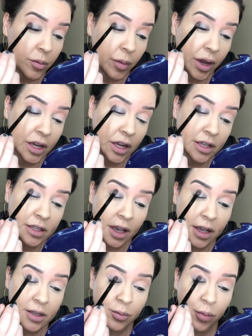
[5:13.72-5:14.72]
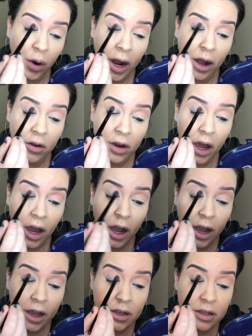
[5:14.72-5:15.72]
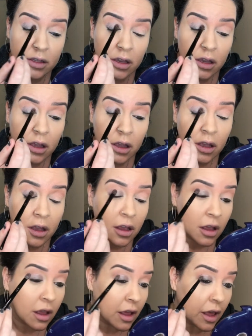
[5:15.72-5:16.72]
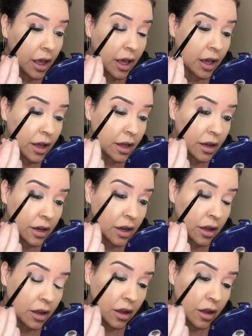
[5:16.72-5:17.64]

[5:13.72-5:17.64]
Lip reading: My niece has brown eyes, and